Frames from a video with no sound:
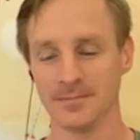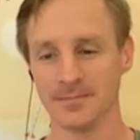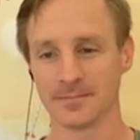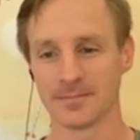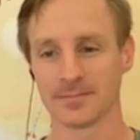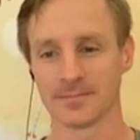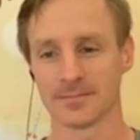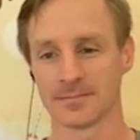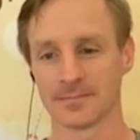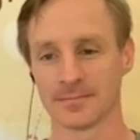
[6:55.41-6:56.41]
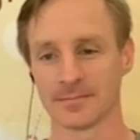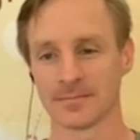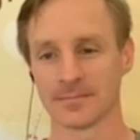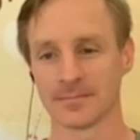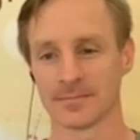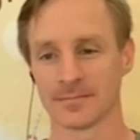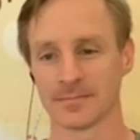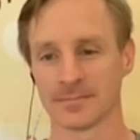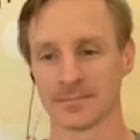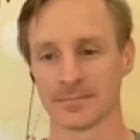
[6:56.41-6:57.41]

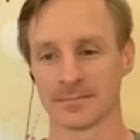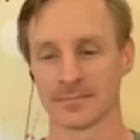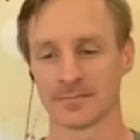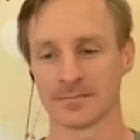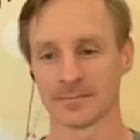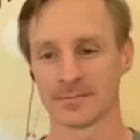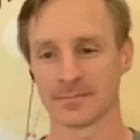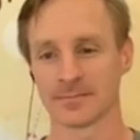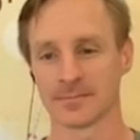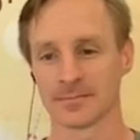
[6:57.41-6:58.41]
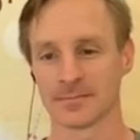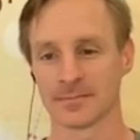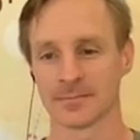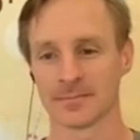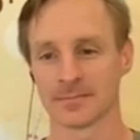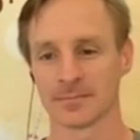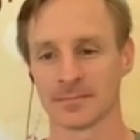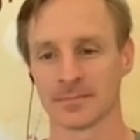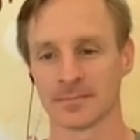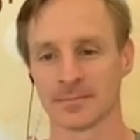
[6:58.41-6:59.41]

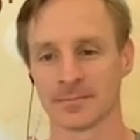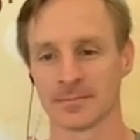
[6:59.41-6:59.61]
(silent)